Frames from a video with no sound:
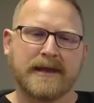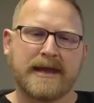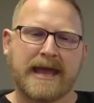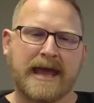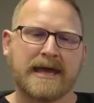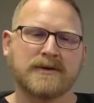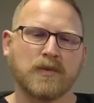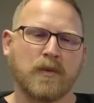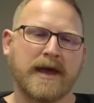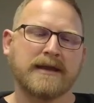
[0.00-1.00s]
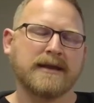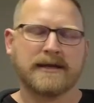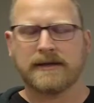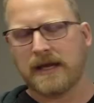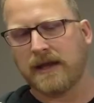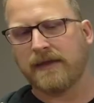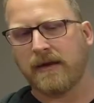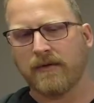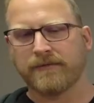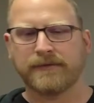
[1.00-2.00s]
And when
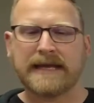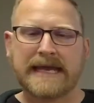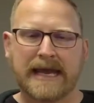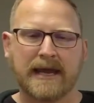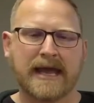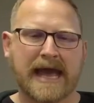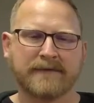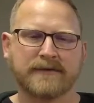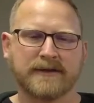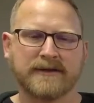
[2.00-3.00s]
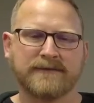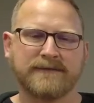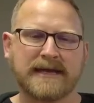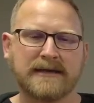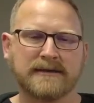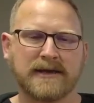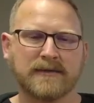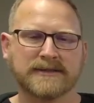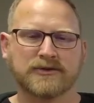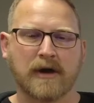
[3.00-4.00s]
they were fleeing after the defeat, he
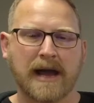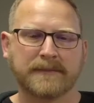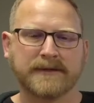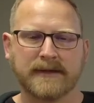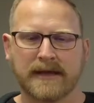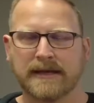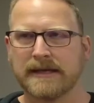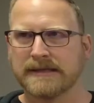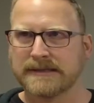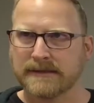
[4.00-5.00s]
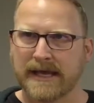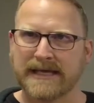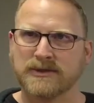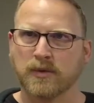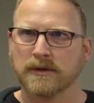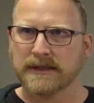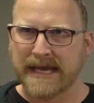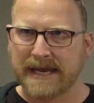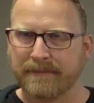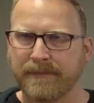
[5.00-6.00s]
was dropped and his legs were
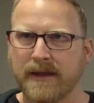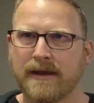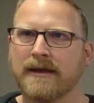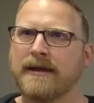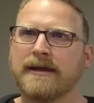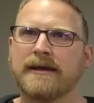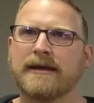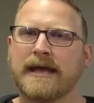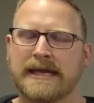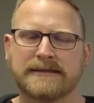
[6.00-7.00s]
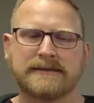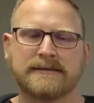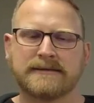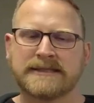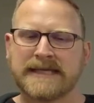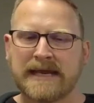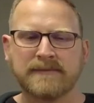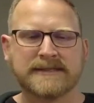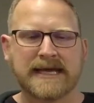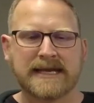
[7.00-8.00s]
lame. It
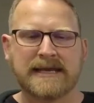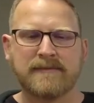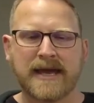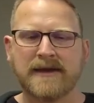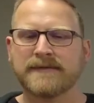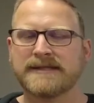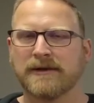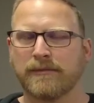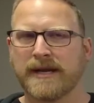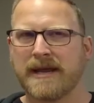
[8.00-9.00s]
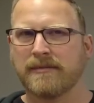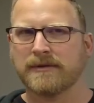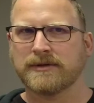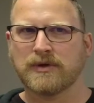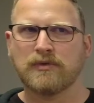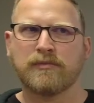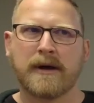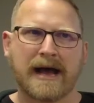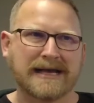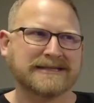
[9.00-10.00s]
seems that he may have still been able to
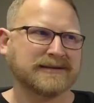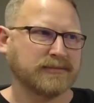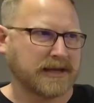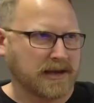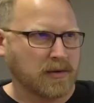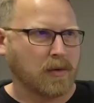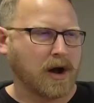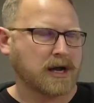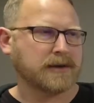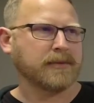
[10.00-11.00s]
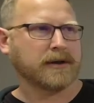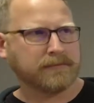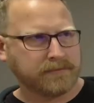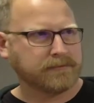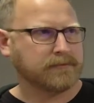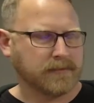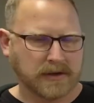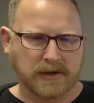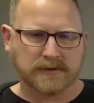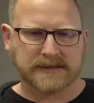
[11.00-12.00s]
possibly walk, but
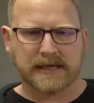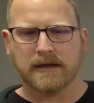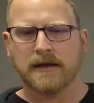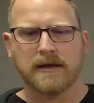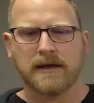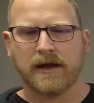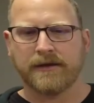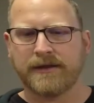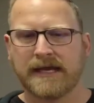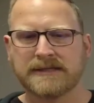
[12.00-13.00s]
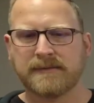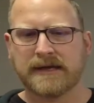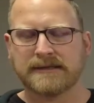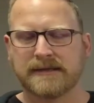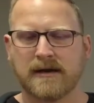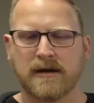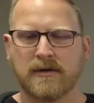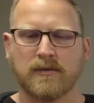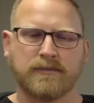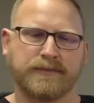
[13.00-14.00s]
using other things, because they're